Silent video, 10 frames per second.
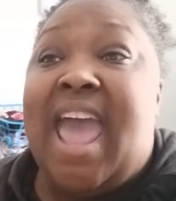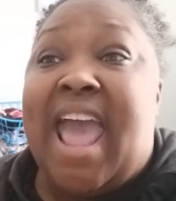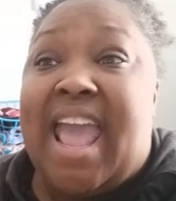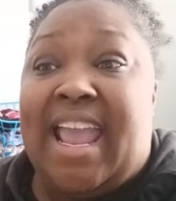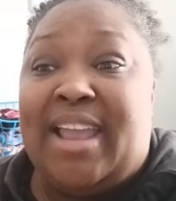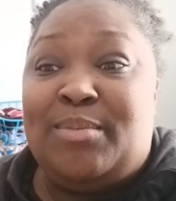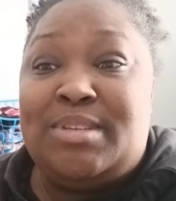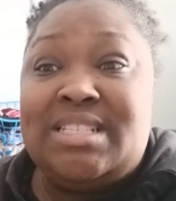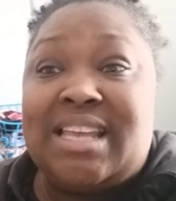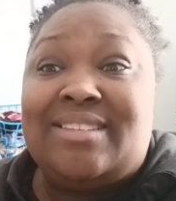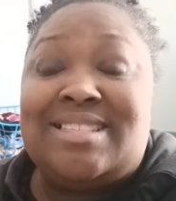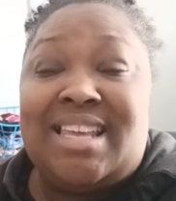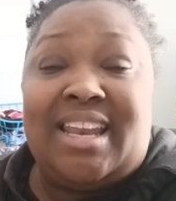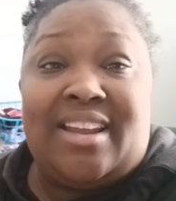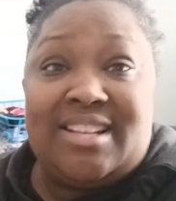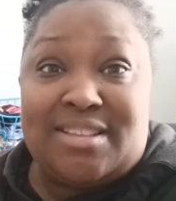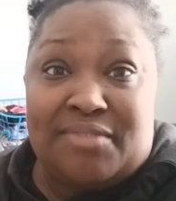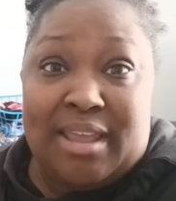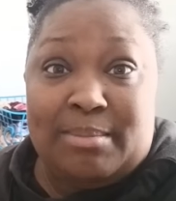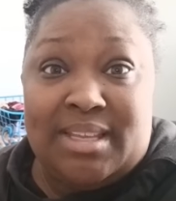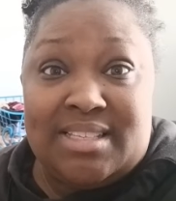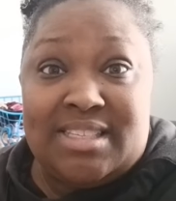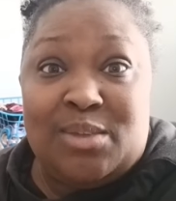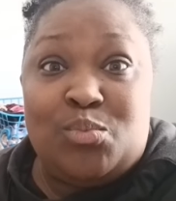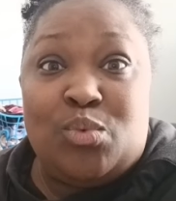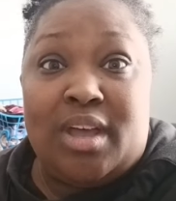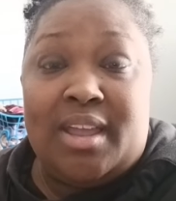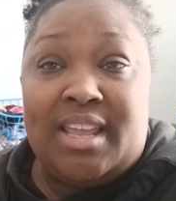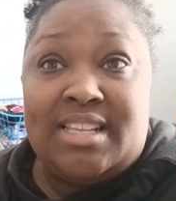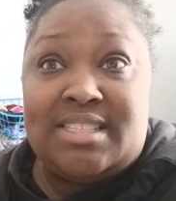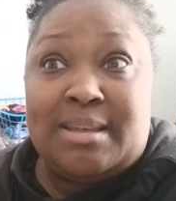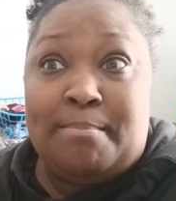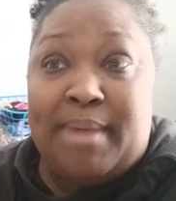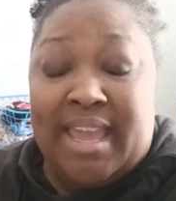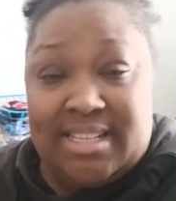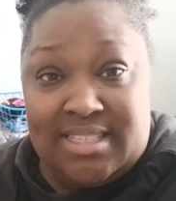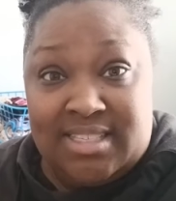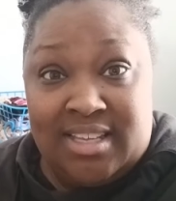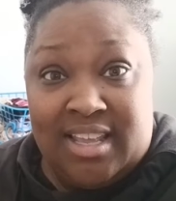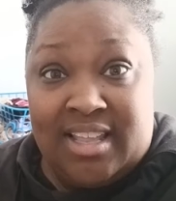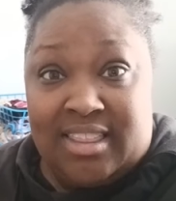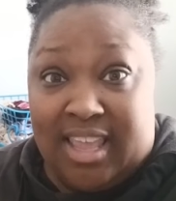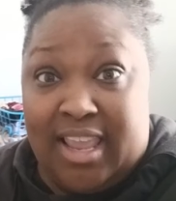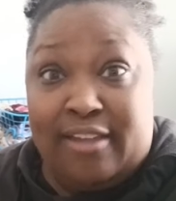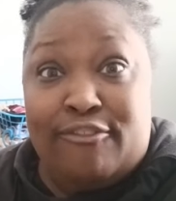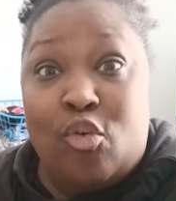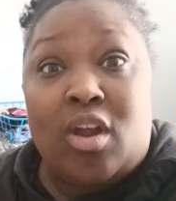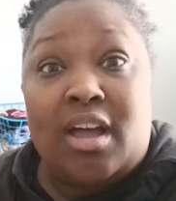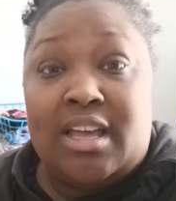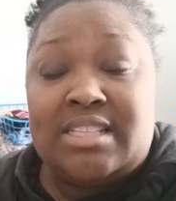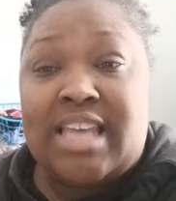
and we just have to sit down as a family and see what is the best thing for us.